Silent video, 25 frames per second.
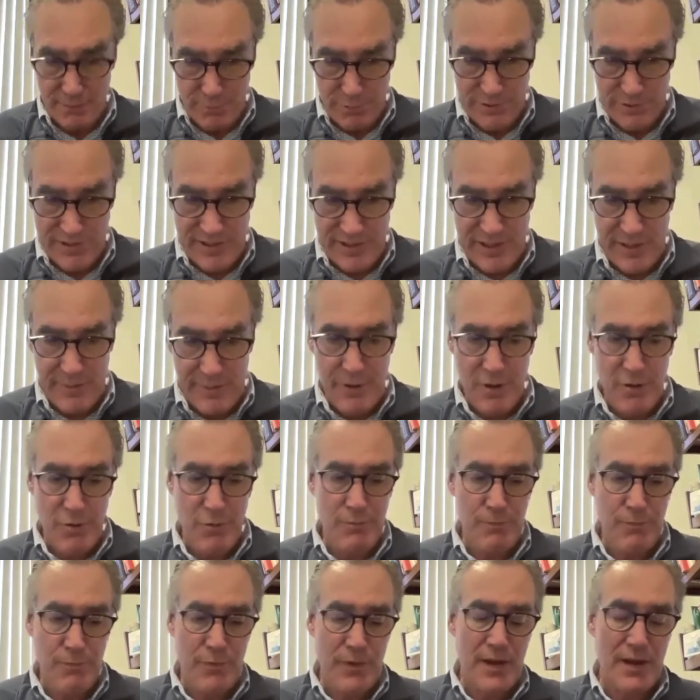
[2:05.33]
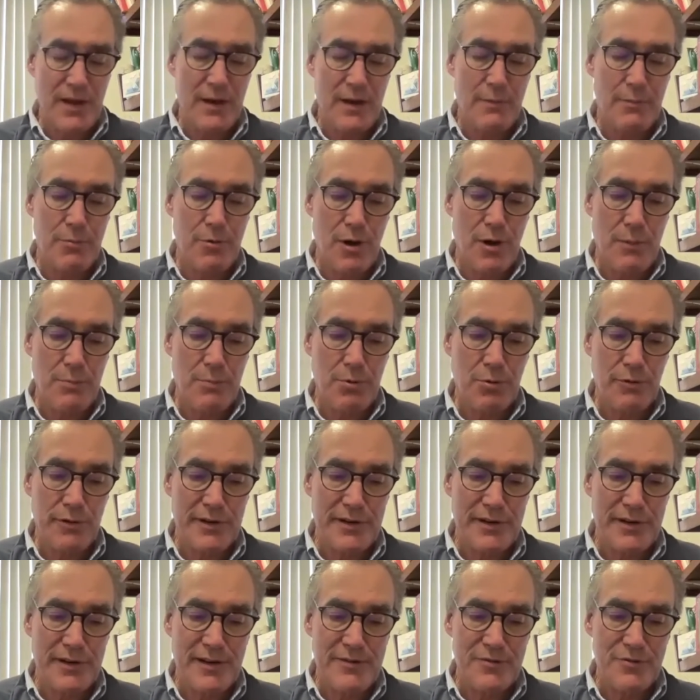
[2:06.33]
placebo in a properly
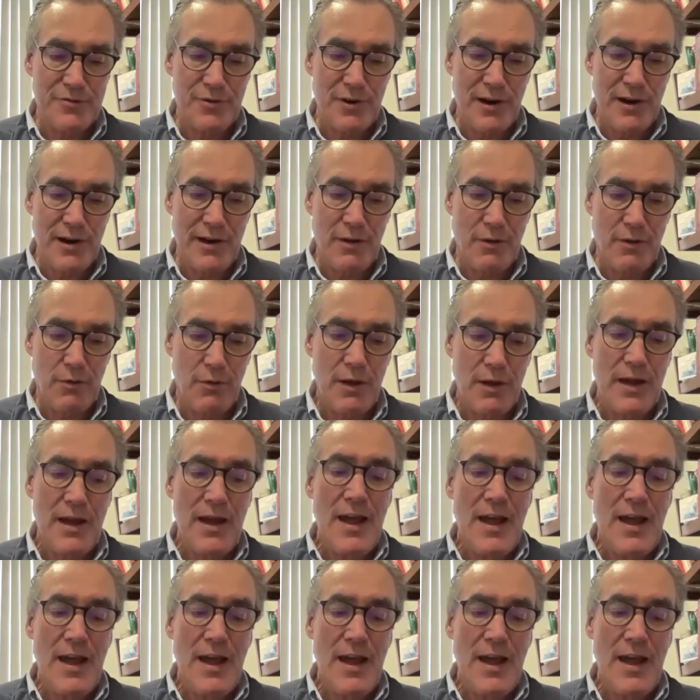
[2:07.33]
done trial.